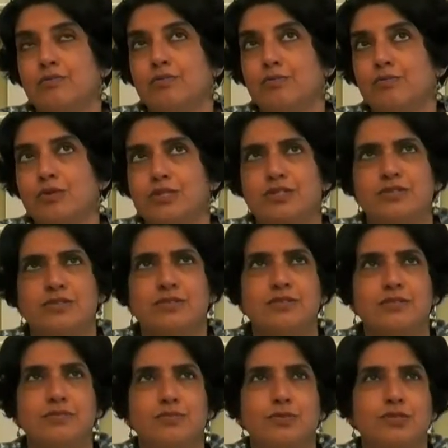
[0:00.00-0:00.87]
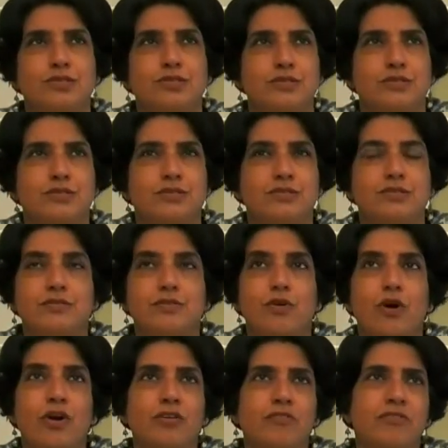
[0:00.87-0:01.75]
which is
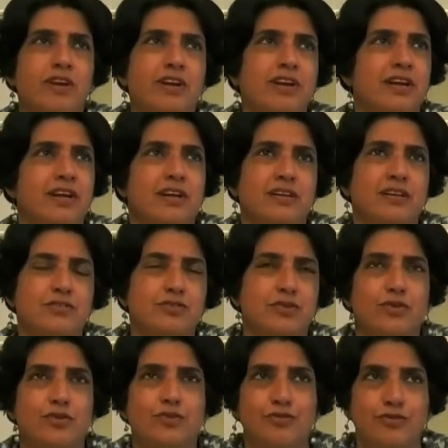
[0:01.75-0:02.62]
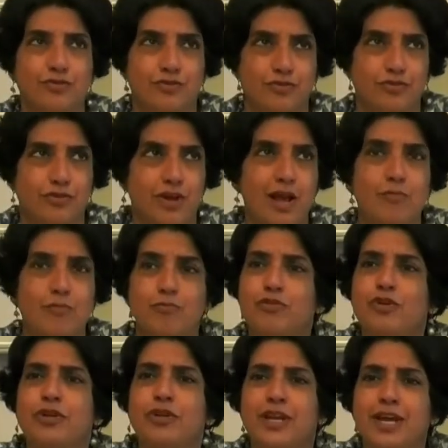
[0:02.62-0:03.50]
not a very sort of
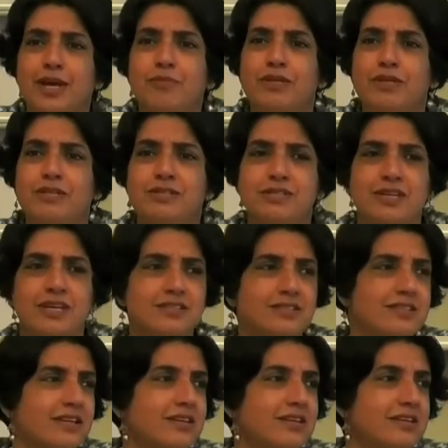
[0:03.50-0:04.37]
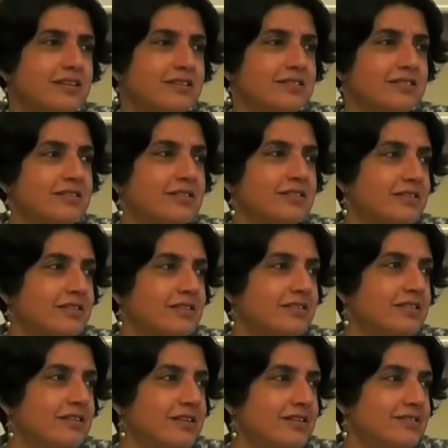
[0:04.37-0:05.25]
helpful name in the sense that it doesn't
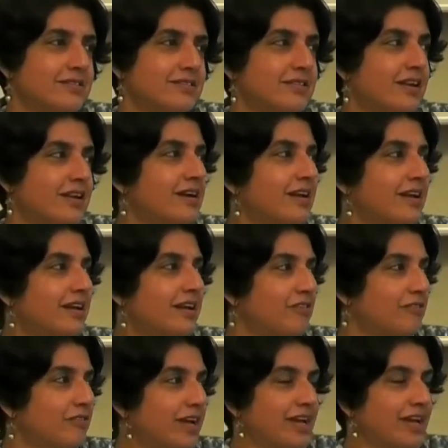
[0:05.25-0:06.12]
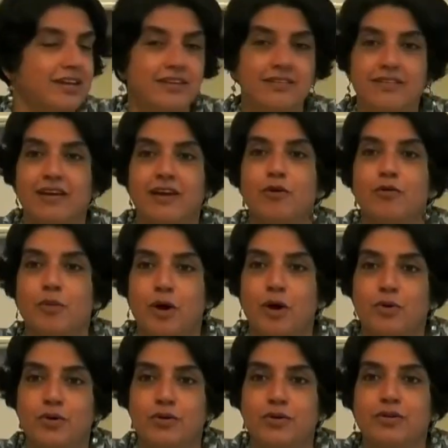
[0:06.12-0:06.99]
necessarily convey anything
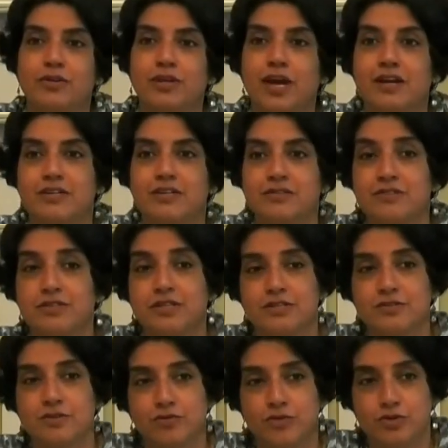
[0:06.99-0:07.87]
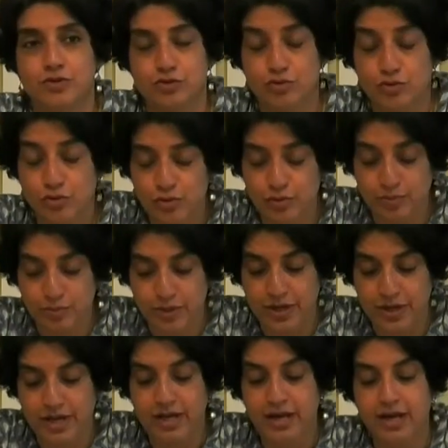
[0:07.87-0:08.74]
about the activities of this group,
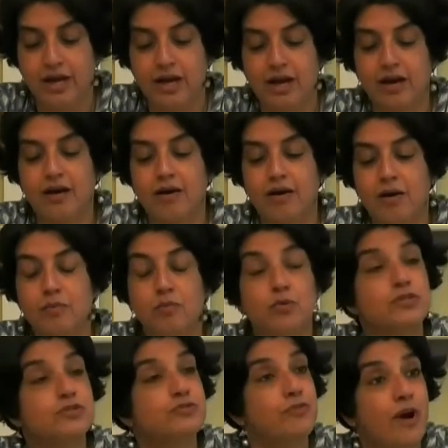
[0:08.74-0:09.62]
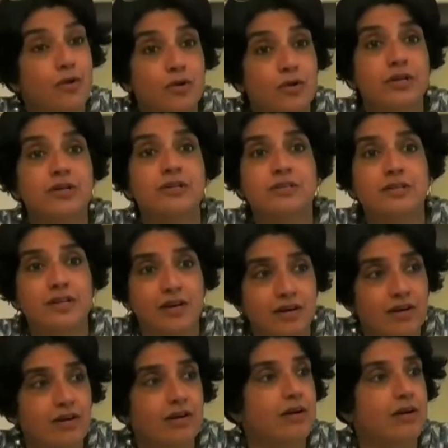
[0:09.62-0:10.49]
was founded
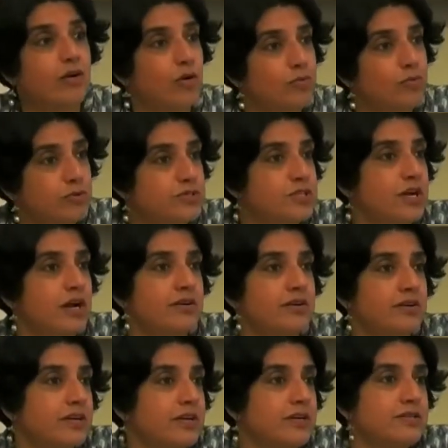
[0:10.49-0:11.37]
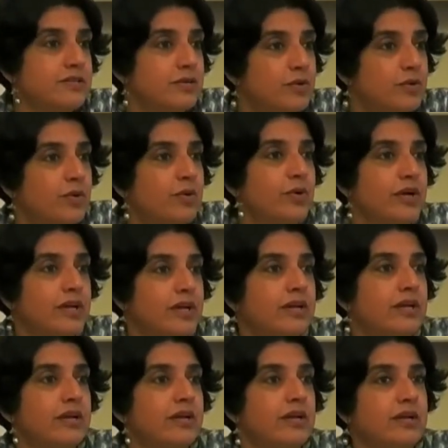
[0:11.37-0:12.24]
almost 100 years ago
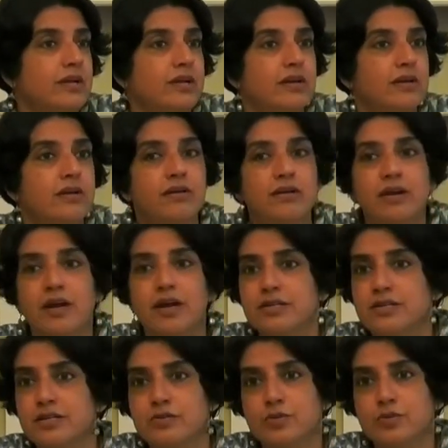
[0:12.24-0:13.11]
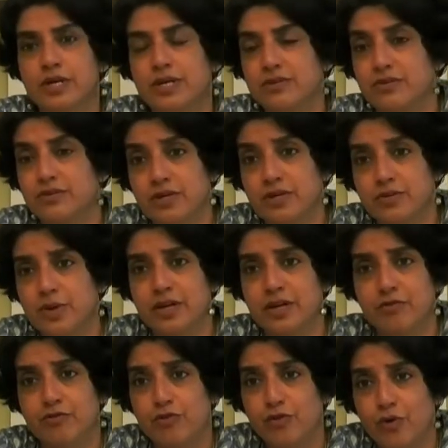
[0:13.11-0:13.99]
in
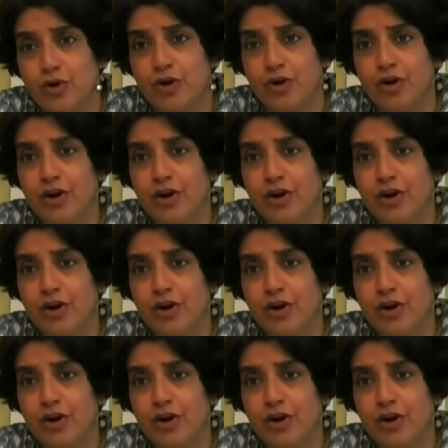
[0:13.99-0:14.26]
1923-24.